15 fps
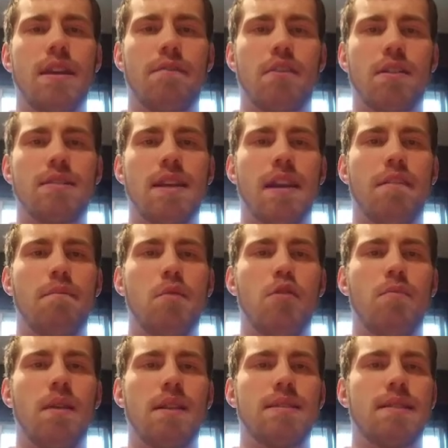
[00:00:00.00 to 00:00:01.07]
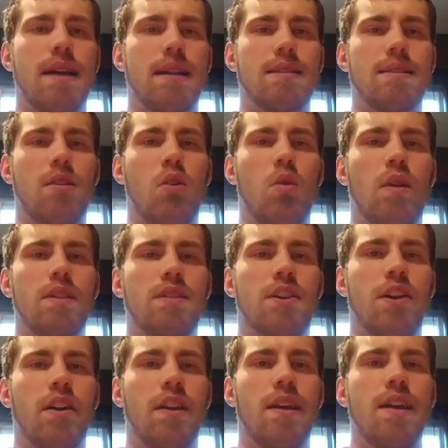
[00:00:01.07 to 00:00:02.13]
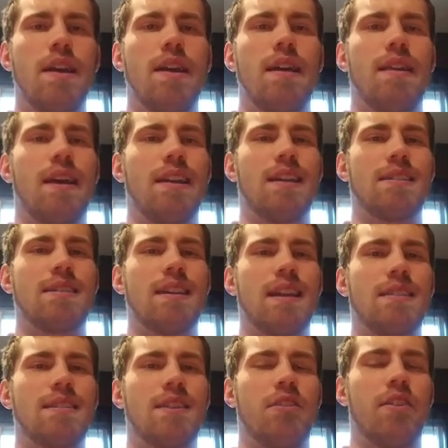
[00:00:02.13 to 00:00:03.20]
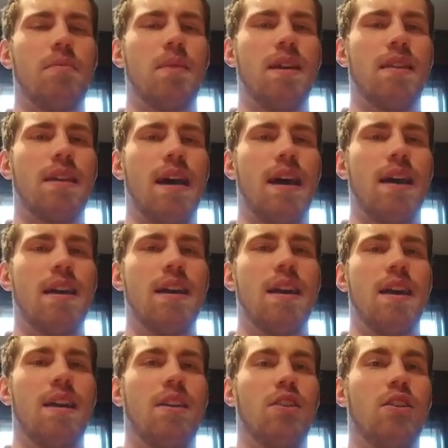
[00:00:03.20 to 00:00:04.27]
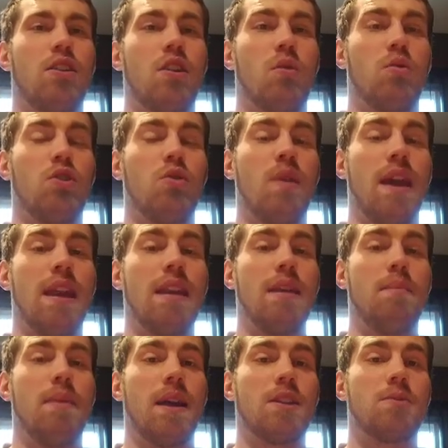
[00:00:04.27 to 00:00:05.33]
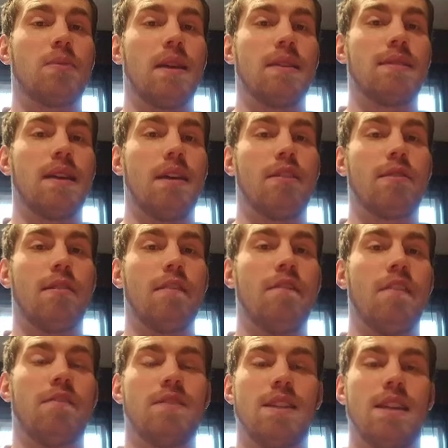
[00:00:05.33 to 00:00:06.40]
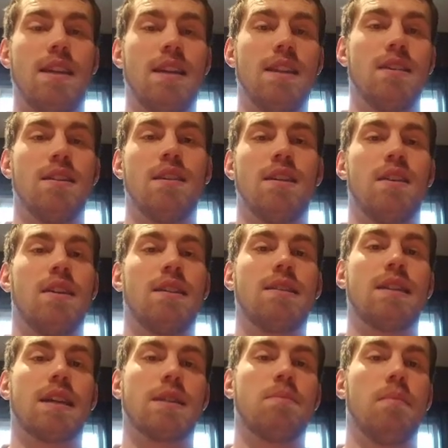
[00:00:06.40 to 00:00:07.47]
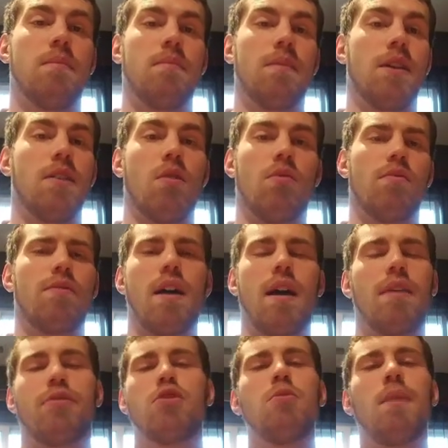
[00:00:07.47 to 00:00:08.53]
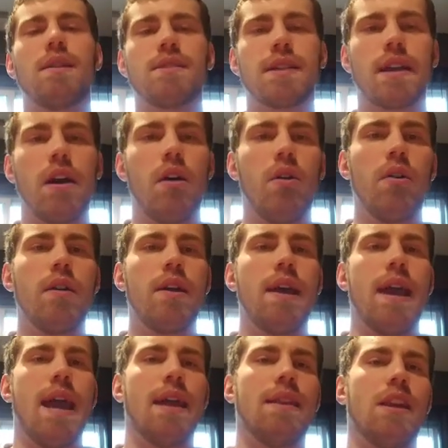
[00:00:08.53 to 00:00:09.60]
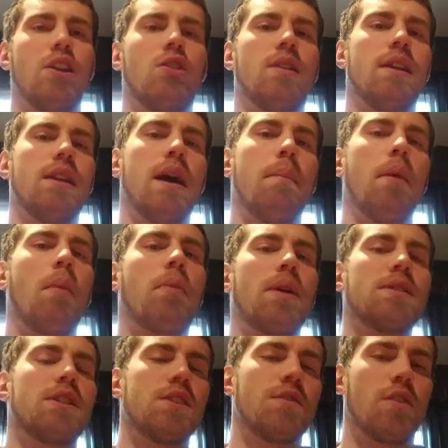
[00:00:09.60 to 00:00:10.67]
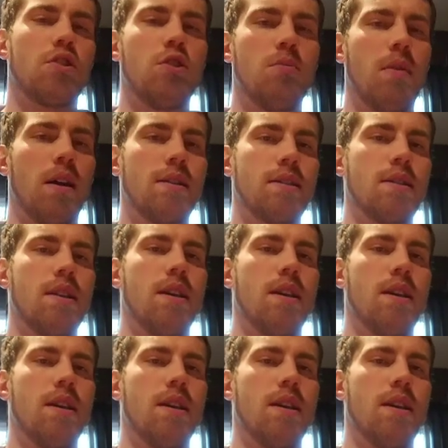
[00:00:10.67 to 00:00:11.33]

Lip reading: different set of movements. That's always good. That doesn't necessarily mean that you ended bench press at 315 2 months ago, and then you did dumbbell presses for 2 months.